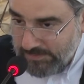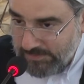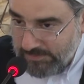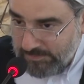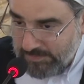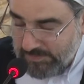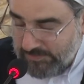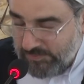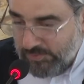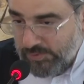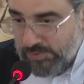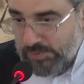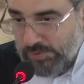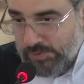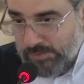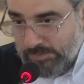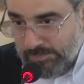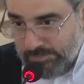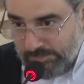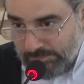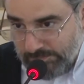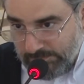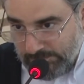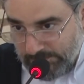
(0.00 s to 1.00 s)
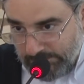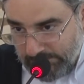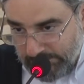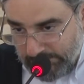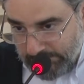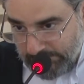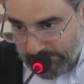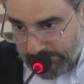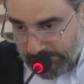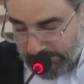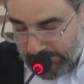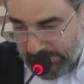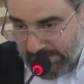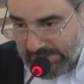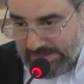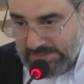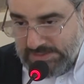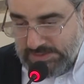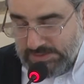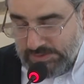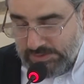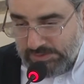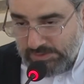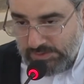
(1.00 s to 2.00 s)
before you
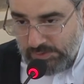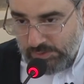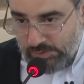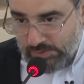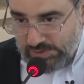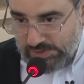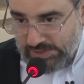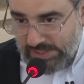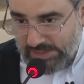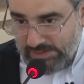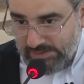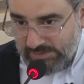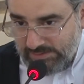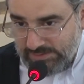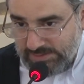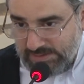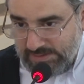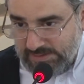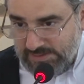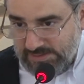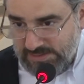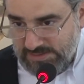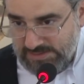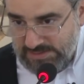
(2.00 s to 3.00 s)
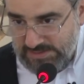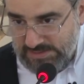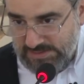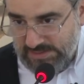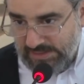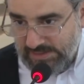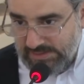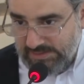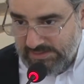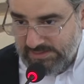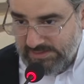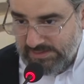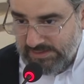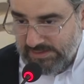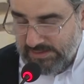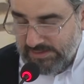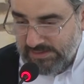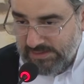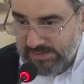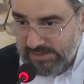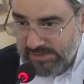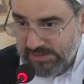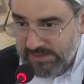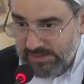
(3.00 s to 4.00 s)
place your child into society,
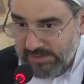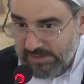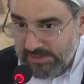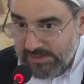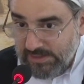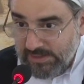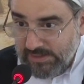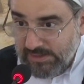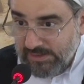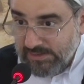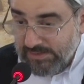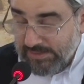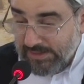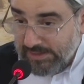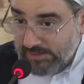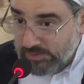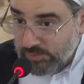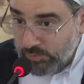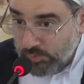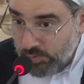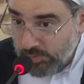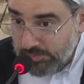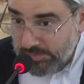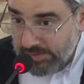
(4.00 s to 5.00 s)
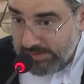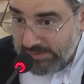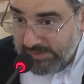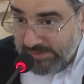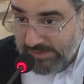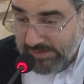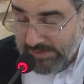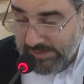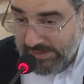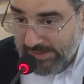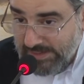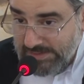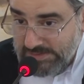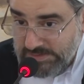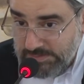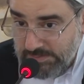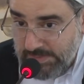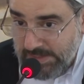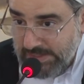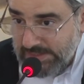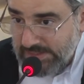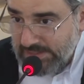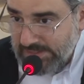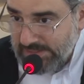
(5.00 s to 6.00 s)
that woman has
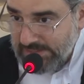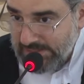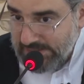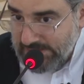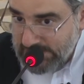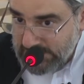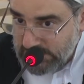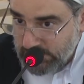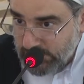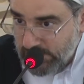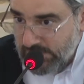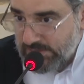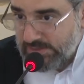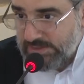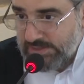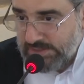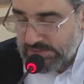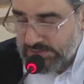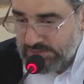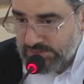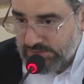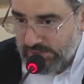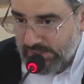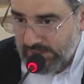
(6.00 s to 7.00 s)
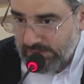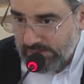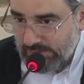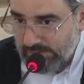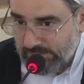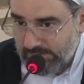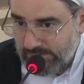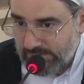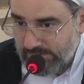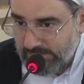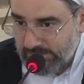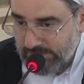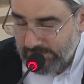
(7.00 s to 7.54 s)
many years with this child.